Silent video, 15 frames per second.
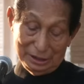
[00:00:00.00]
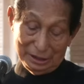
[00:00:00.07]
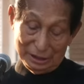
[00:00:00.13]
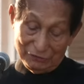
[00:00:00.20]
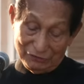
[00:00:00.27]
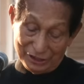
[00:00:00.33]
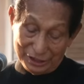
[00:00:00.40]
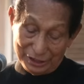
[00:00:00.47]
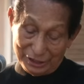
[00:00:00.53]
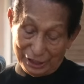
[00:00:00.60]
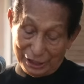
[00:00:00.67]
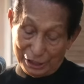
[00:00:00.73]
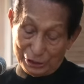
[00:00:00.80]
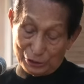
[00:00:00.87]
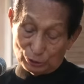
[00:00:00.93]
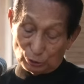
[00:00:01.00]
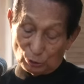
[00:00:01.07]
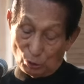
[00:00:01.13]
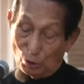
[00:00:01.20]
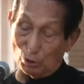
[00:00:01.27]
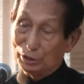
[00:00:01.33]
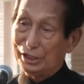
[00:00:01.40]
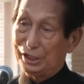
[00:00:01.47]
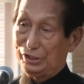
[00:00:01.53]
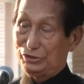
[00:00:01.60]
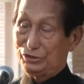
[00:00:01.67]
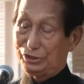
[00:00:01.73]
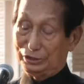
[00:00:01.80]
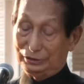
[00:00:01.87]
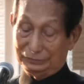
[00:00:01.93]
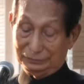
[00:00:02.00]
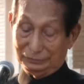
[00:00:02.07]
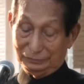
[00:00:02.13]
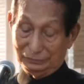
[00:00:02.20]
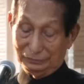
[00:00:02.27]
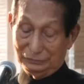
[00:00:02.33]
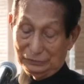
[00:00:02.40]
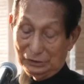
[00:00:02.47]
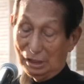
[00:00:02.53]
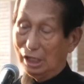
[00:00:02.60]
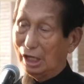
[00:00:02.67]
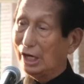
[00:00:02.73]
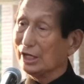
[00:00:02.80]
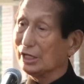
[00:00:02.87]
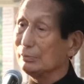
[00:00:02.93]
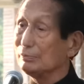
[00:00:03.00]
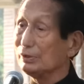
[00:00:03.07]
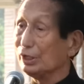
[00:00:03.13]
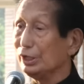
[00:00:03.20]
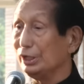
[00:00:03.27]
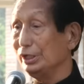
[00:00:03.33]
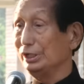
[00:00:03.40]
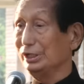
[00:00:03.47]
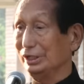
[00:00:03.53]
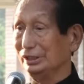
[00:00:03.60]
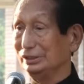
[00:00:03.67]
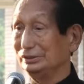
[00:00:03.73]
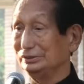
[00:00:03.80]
Even in your old age, I am he.